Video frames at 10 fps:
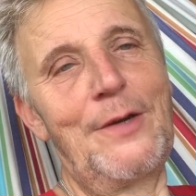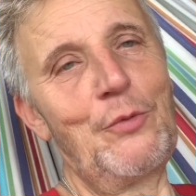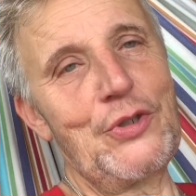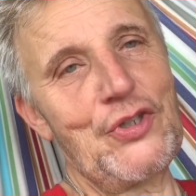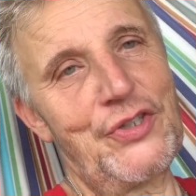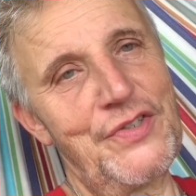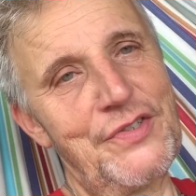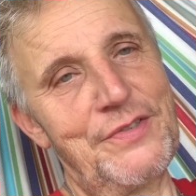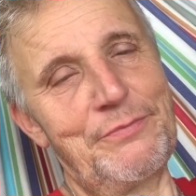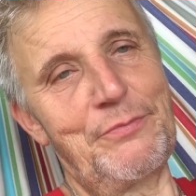We're
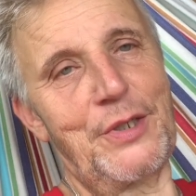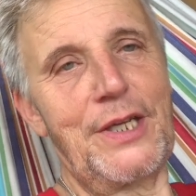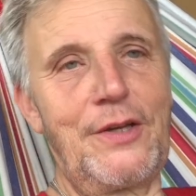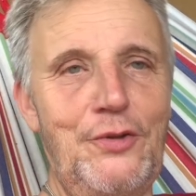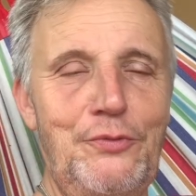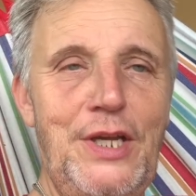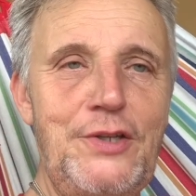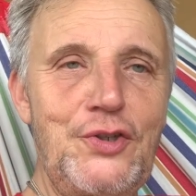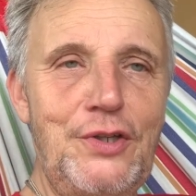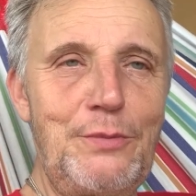just bringing you
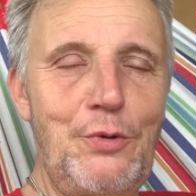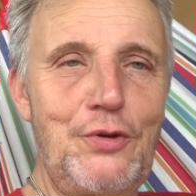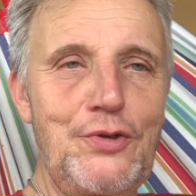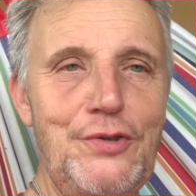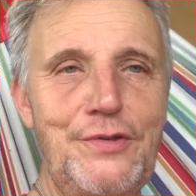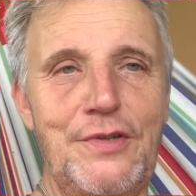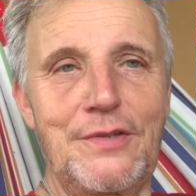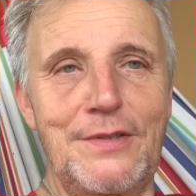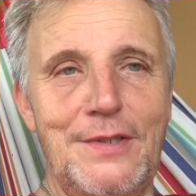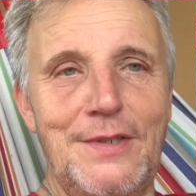nature immersions
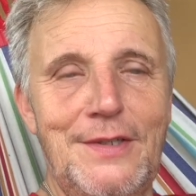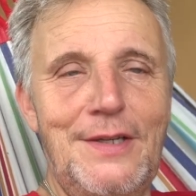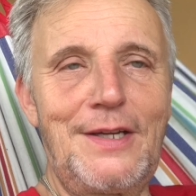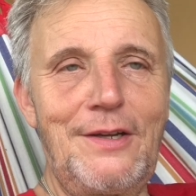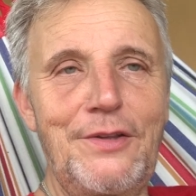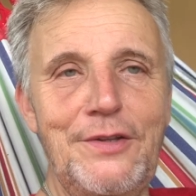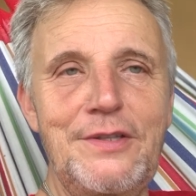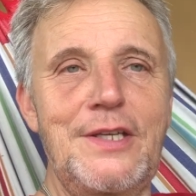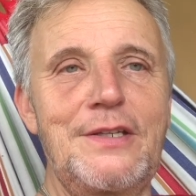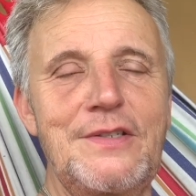and other
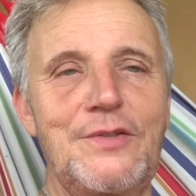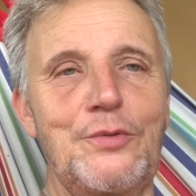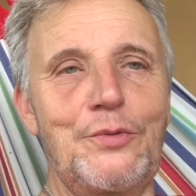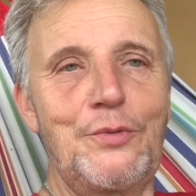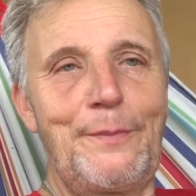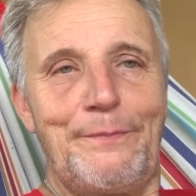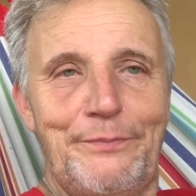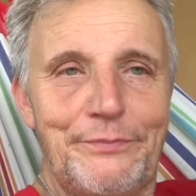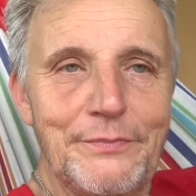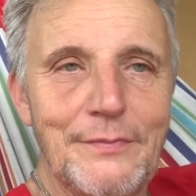things to,
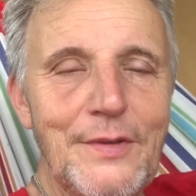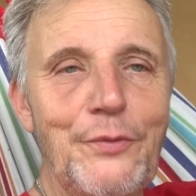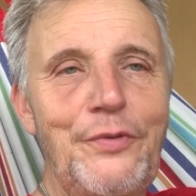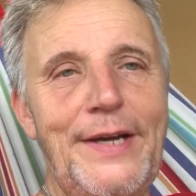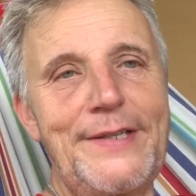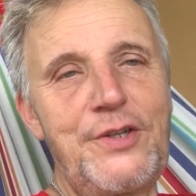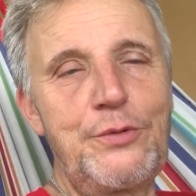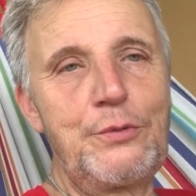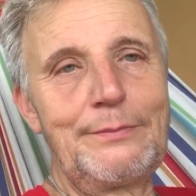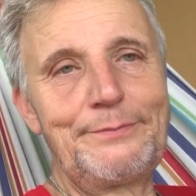to find
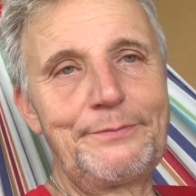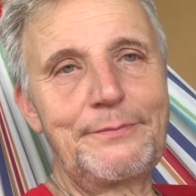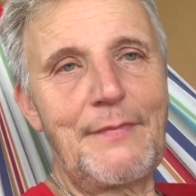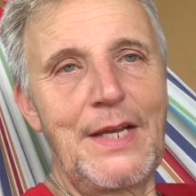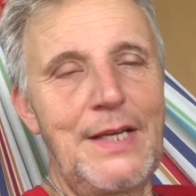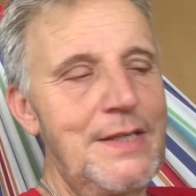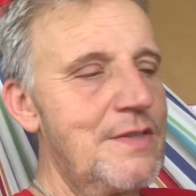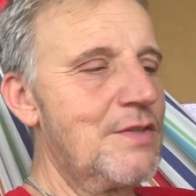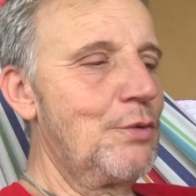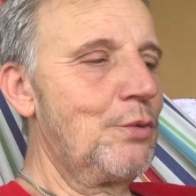you
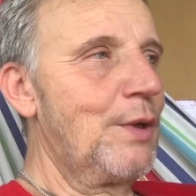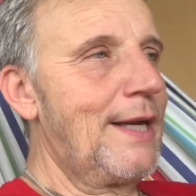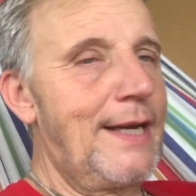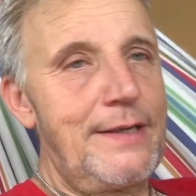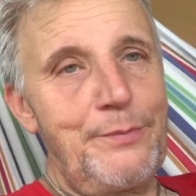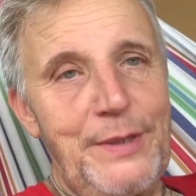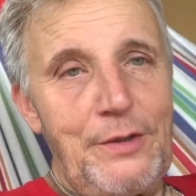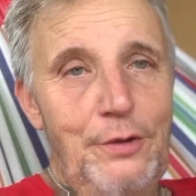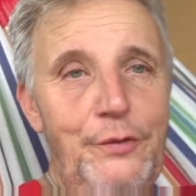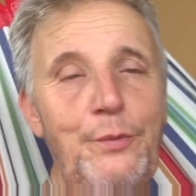so, and
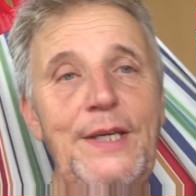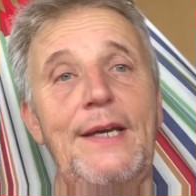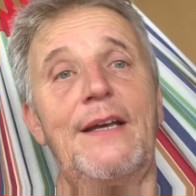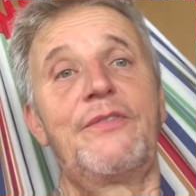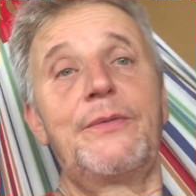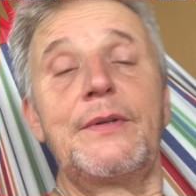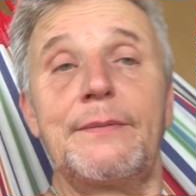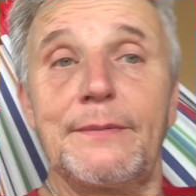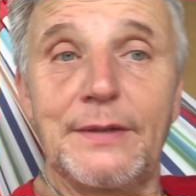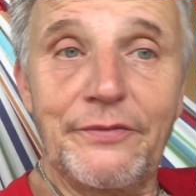because we have
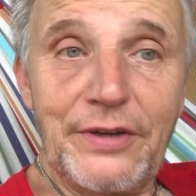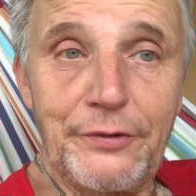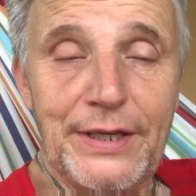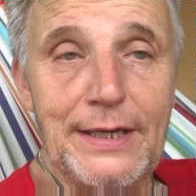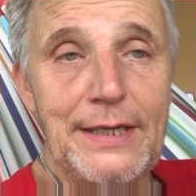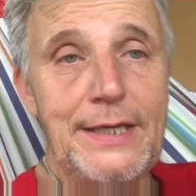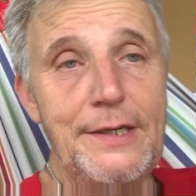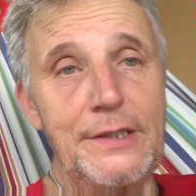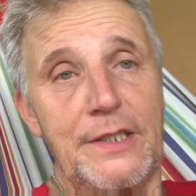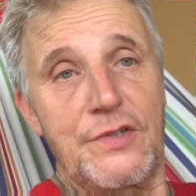a very
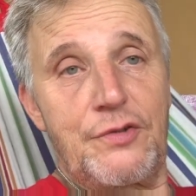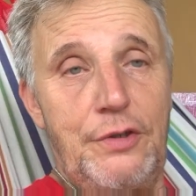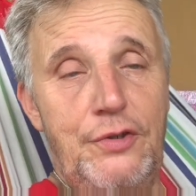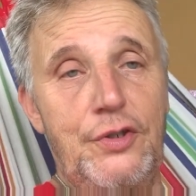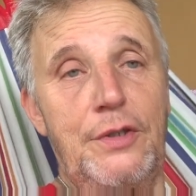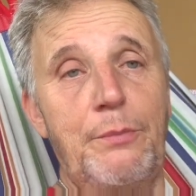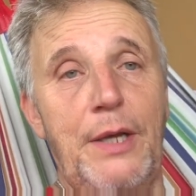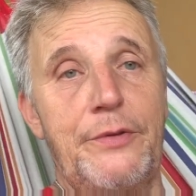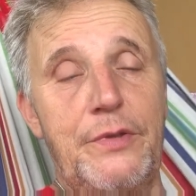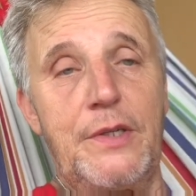clear instruction
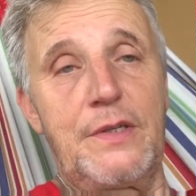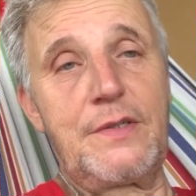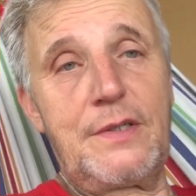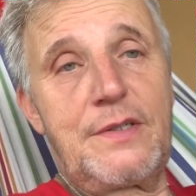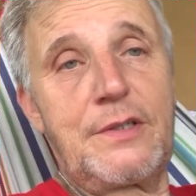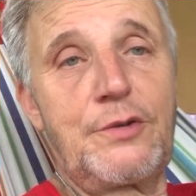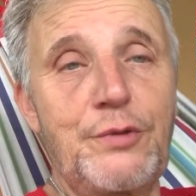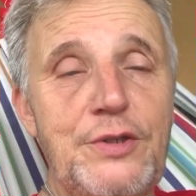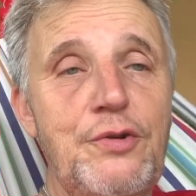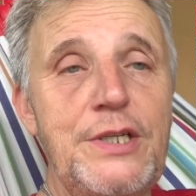about this, it's a
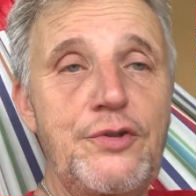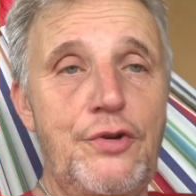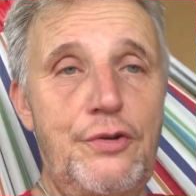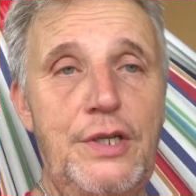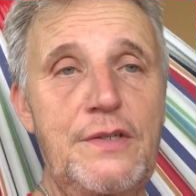retreat journey.